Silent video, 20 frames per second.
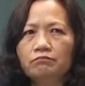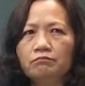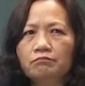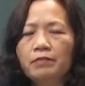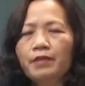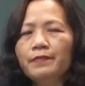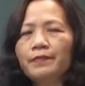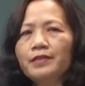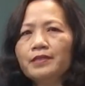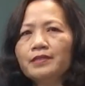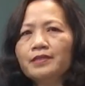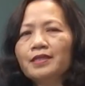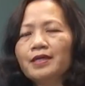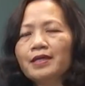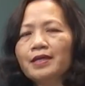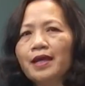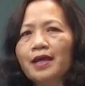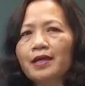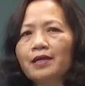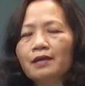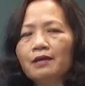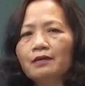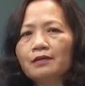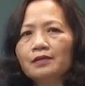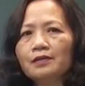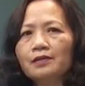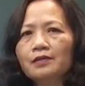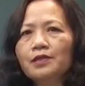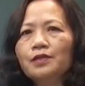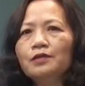maybe they are not
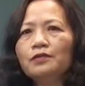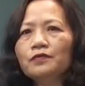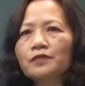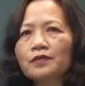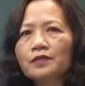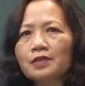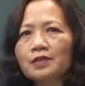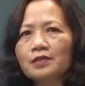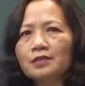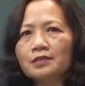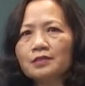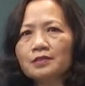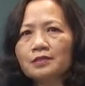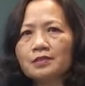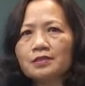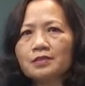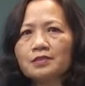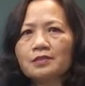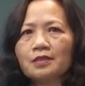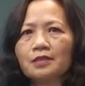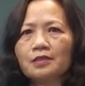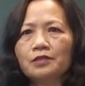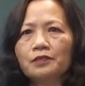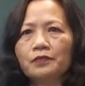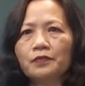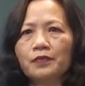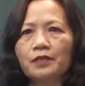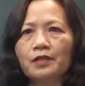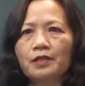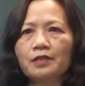the new things that you
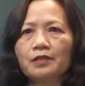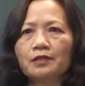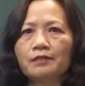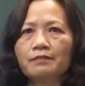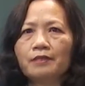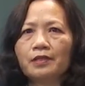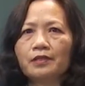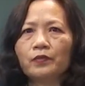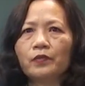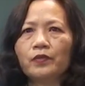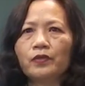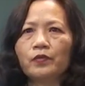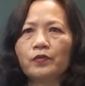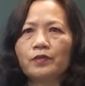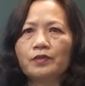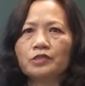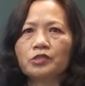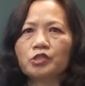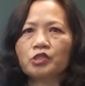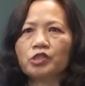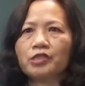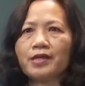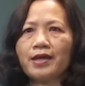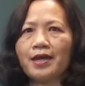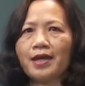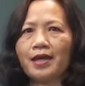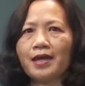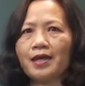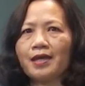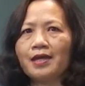will learn, but we will
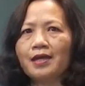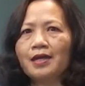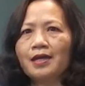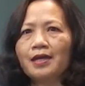share